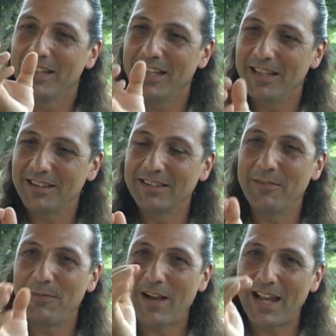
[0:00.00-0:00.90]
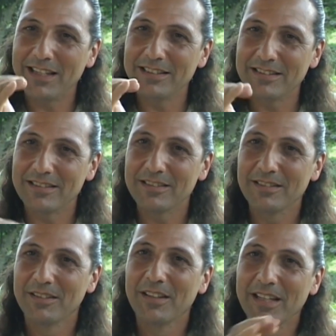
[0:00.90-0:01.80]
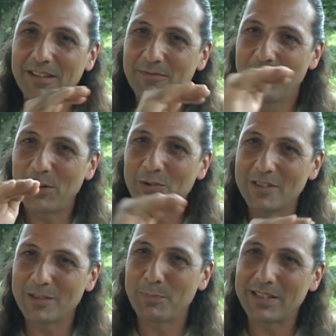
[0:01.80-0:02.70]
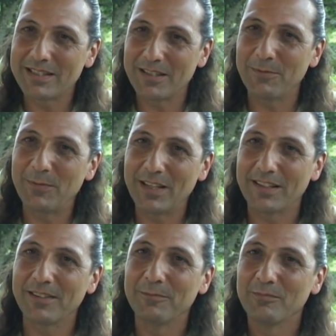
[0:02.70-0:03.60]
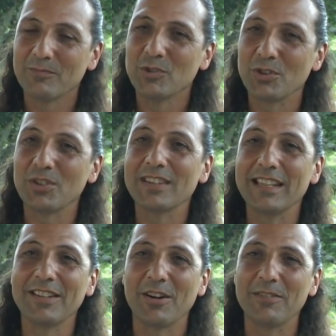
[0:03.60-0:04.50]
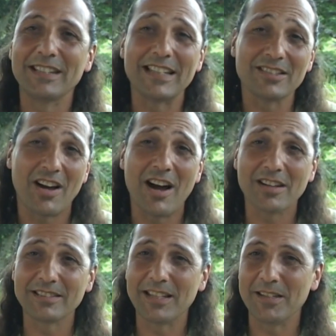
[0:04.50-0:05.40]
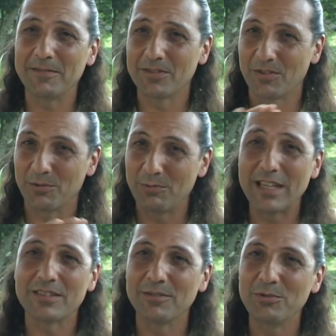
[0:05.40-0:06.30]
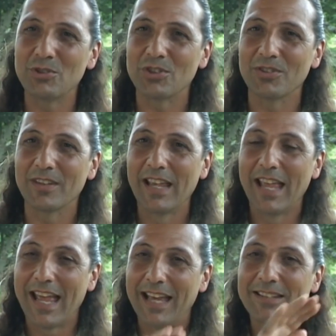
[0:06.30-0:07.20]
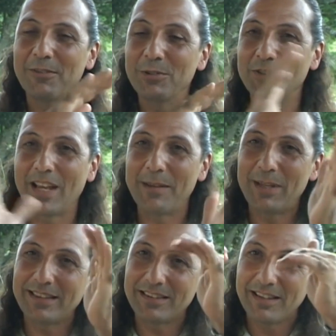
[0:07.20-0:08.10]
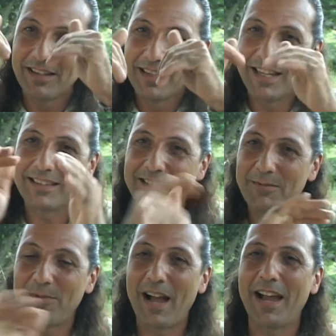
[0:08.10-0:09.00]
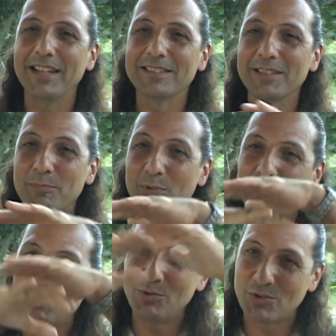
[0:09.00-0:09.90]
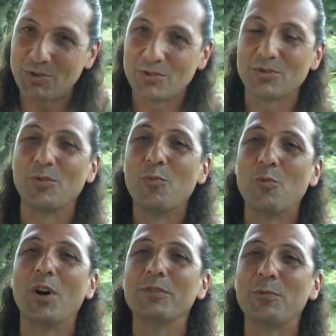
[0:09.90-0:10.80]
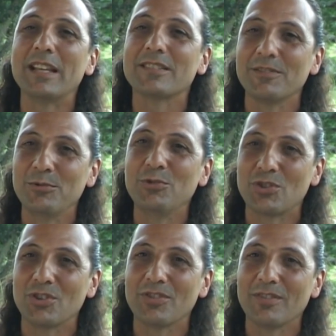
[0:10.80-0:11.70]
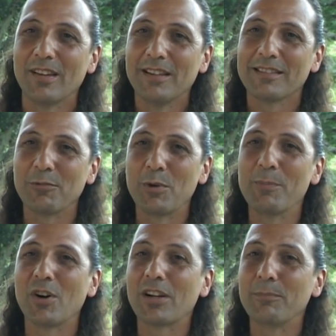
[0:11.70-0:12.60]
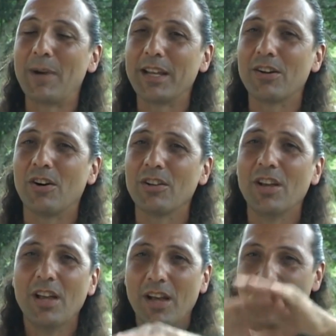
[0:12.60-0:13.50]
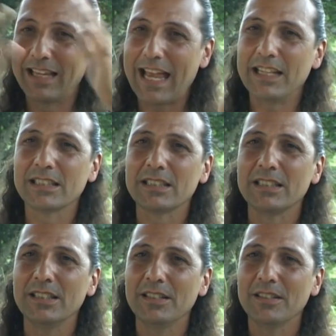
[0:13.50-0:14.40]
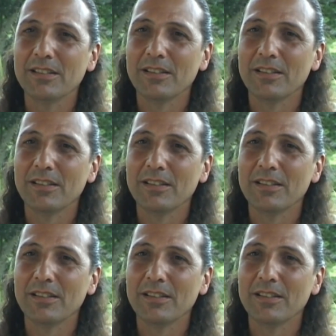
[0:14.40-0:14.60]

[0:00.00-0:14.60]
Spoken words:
it divides in very specific, you could think of it as octaves or resolution. And every time it divides, it produces one resolution that we might call a galaxy